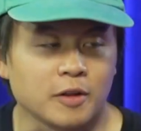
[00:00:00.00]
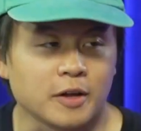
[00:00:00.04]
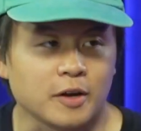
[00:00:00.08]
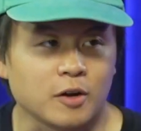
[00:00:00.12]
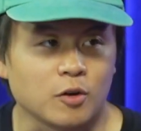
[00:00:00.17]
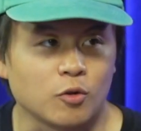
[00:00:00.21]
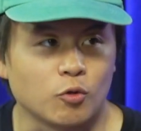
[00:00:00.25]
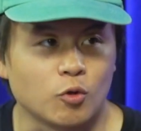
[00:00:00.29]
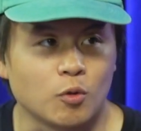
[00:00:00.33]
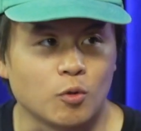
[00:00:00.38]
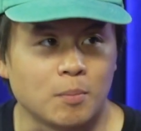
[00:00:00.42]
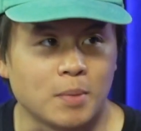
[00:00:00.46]
to
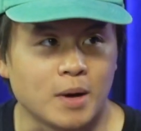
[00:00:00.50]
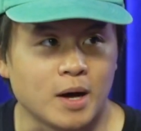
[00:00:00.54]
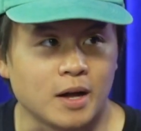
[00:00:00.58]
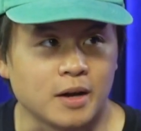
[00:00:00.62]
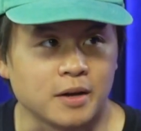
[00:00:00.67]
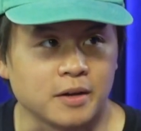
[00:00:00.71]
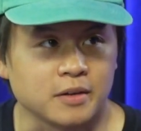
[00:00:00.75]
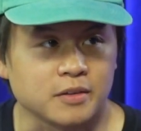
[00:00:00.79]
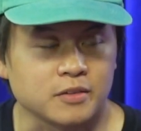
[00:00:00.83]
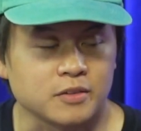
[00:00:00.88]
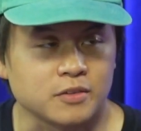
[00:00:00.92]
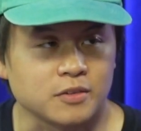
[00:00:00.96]
like a
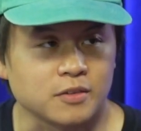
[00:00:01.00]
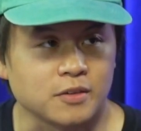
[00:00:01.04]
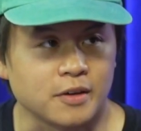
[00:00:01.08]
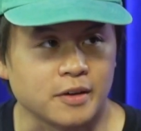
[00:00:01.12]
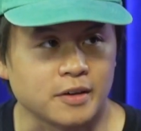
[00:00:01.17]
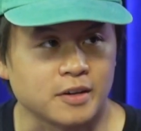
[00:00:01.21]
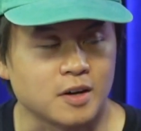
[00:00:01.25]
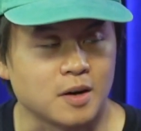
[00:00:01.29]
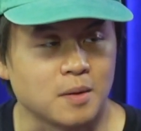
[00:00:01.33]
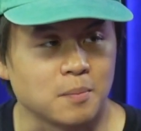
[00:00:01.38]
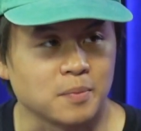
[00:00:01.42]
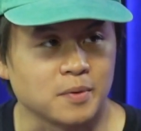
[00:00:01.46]
robotics
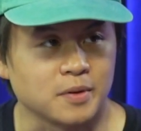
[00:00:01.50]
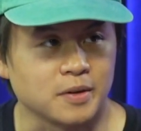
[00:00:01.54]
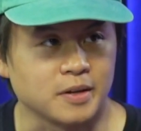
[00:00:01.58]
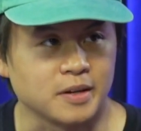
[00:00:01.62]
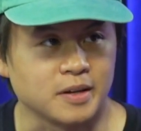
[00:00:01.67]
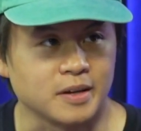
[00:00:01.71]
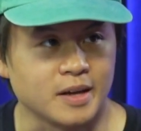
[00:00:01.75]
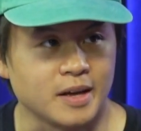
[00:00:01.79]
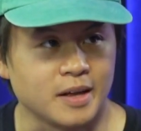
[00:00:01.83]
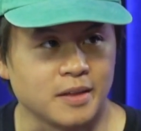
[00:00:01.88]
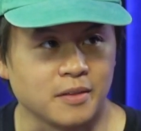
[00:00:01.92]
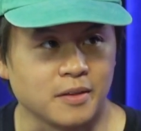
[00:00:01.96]
like
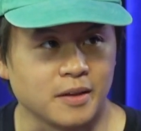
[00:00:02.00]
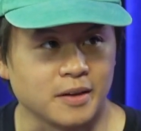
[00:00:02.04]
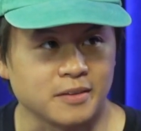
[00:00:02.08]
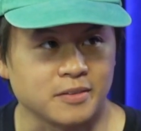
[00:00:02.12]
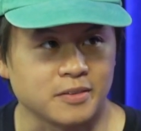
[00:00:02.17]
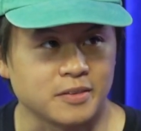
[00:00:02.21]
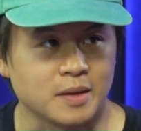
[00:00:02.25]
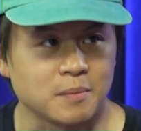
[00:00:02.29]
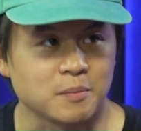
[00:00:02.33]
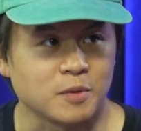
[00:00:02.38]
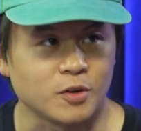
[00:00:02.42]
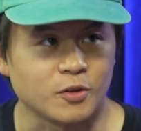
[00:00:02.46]
company and
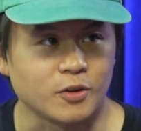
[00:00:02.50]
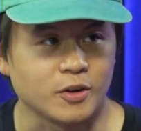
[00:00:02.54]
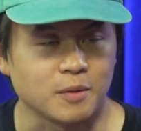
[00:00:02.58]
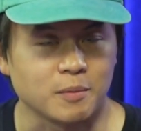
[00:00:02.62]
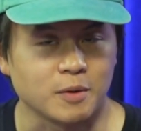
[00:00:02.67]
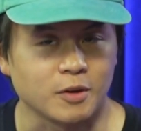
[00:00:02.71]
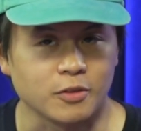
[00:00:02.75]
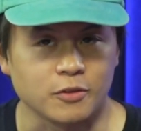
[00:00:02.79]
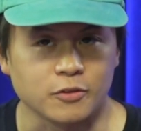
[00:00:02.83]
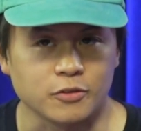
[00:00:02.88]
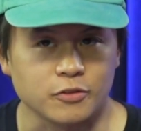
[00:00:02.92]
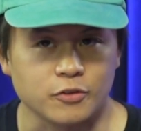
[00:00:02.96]
like them hearing
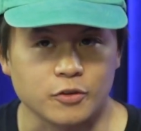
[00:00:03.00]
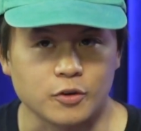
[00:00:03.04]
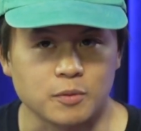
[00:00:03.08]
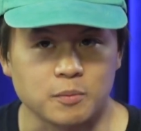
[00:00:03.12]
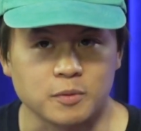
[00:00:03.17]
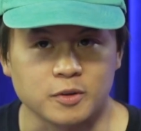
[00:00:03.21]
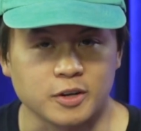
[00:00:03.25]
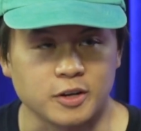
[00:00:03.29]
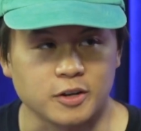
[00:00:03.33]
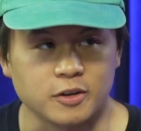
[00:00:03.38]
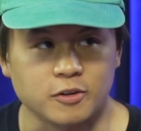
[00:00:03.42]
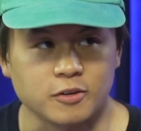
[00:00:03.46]
about the
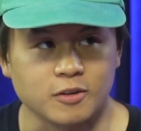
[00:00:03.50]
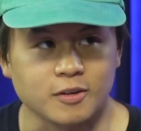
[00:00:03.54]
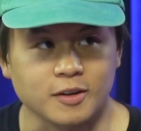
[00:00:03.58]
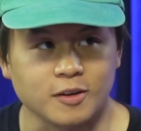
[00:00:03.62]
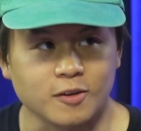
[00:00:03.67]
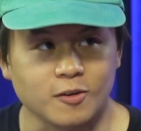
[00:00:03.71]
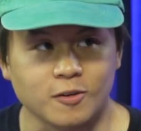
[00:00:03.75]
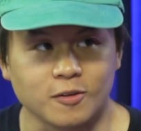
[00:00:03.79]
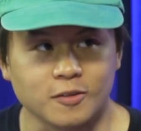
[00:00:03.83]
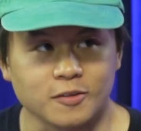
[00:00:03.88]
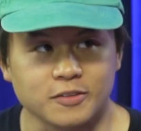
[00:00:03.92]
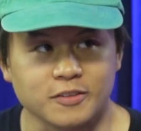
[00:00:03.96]
Terminator
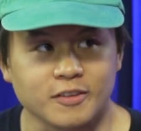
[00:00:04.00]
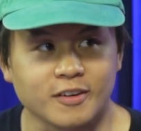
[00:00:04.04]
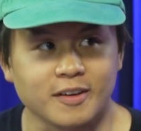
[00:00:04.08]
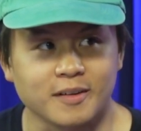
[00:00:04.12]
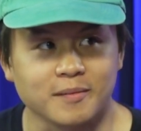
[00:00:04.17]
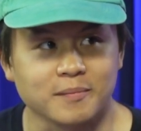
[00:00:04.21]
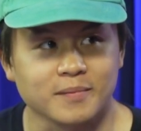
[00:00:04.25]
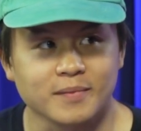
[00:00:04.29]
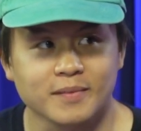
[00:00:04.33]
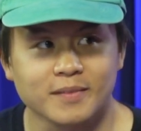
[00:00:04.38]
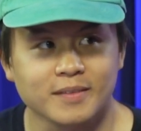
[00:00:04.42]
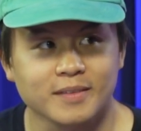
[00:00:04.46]
like all the time.